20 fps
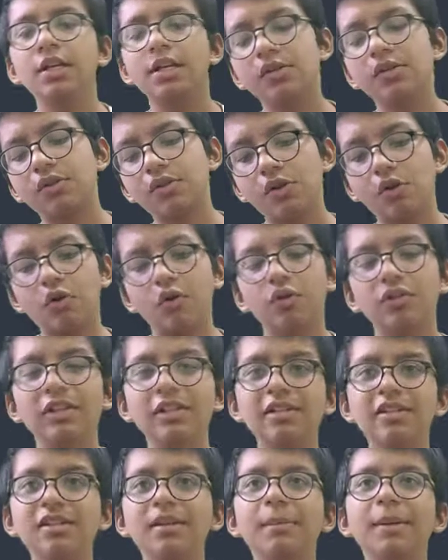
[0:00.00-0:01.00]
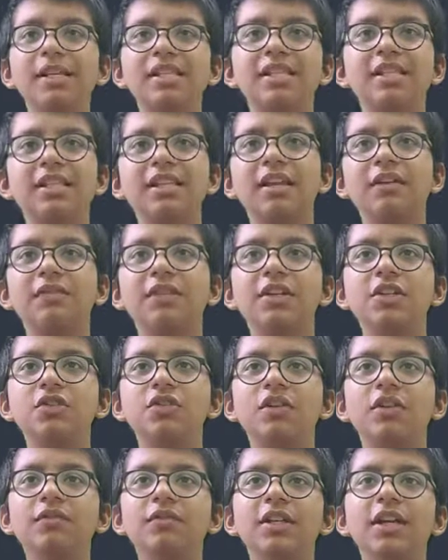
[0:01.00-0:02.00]
so this is the basic
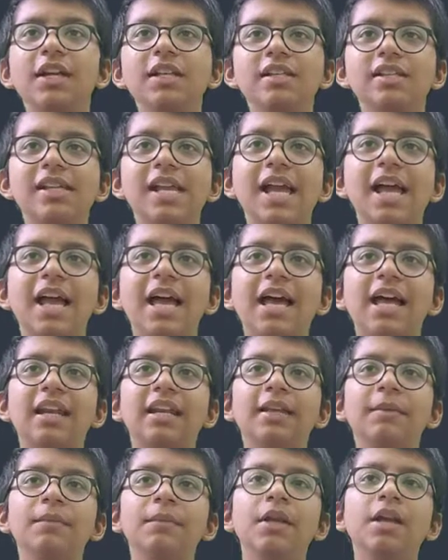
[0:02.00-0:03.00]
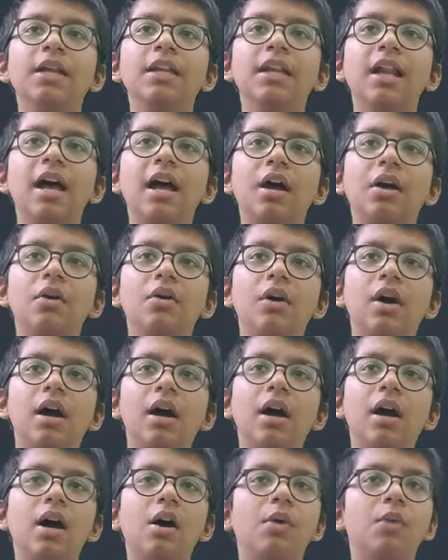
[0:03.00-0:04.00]
definition of this, and
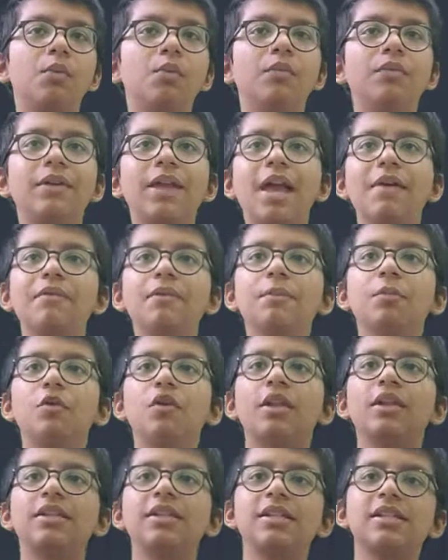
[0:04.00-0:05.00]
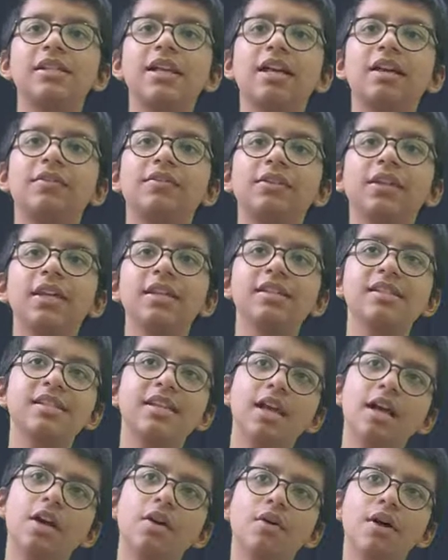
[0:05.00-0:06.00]
now we have imported these kind of things.
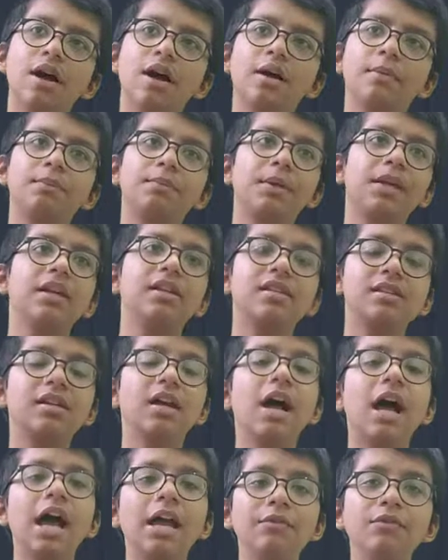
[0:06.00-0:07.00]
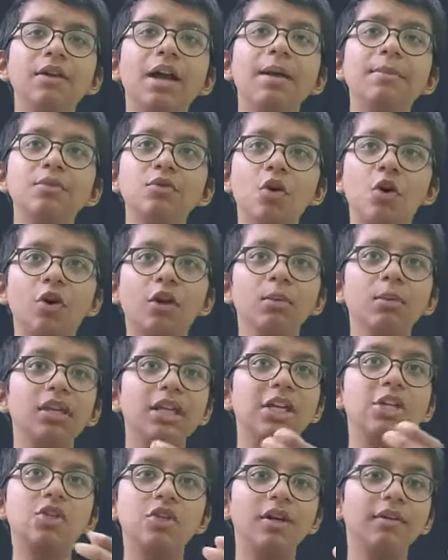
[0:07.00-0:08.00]
Now because I'm talking about
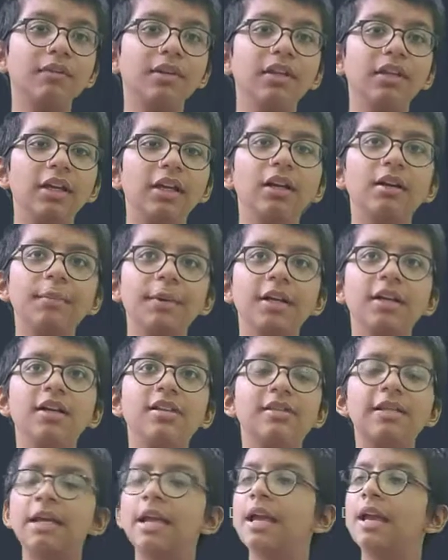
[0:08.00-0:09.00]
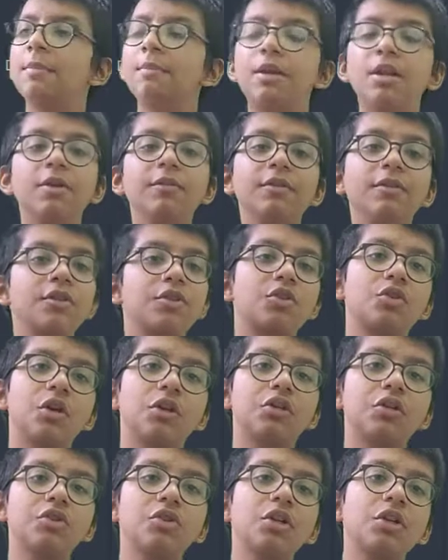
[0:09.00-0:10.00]
each and every layer, because many of the
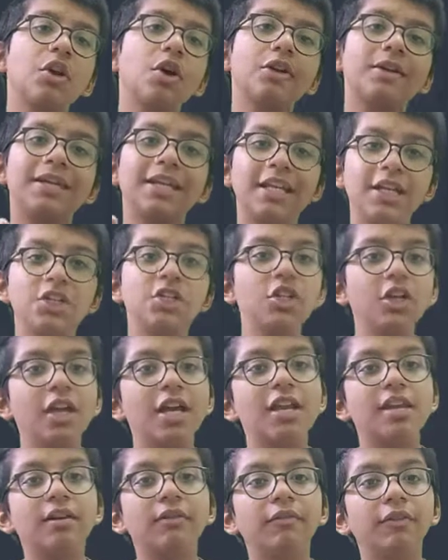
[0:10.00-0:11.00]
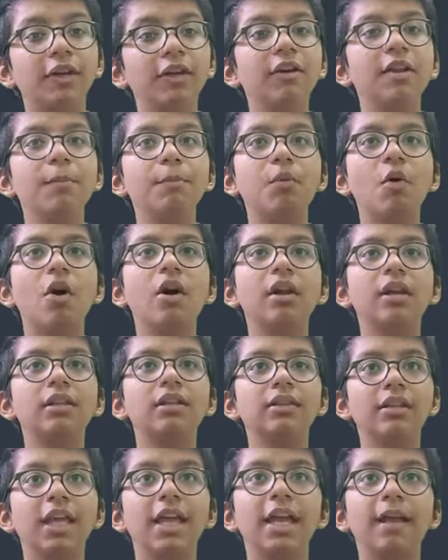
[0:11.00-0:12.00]
instructors are not teaching it in a very
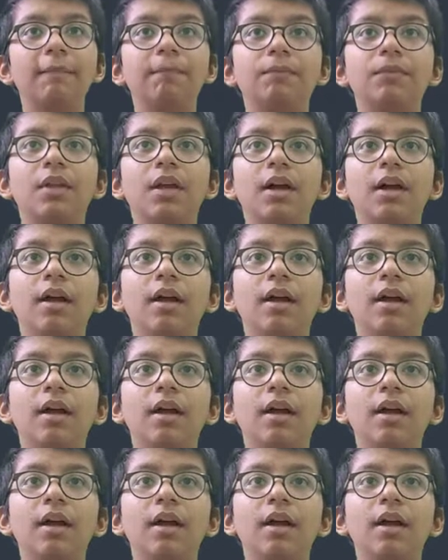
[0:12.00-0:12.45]
important thing